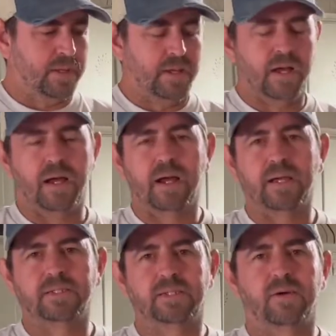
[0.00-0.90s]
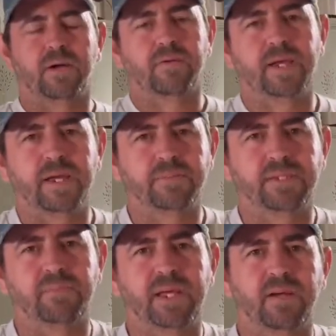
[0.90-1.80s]
Alright, so our ribs
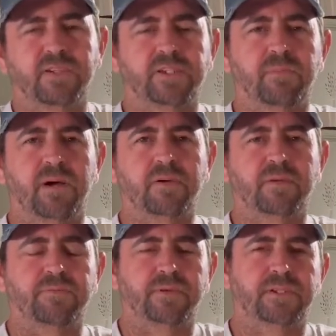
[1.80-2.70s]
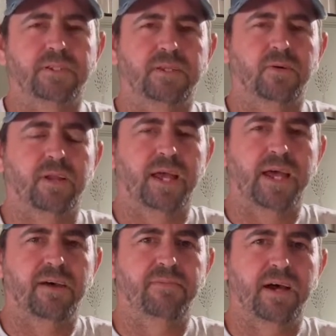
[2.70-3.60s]
have been on the smoker for
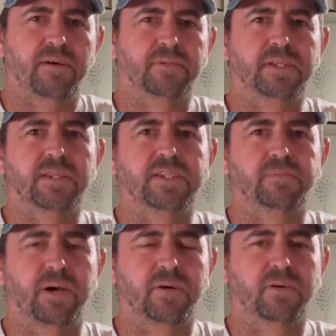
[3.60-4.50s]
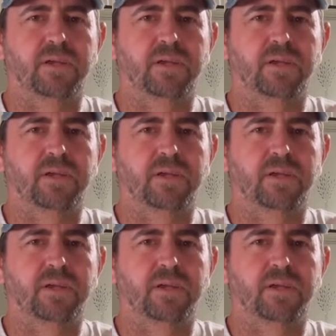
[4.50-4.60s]
2.5 hours in the smoke,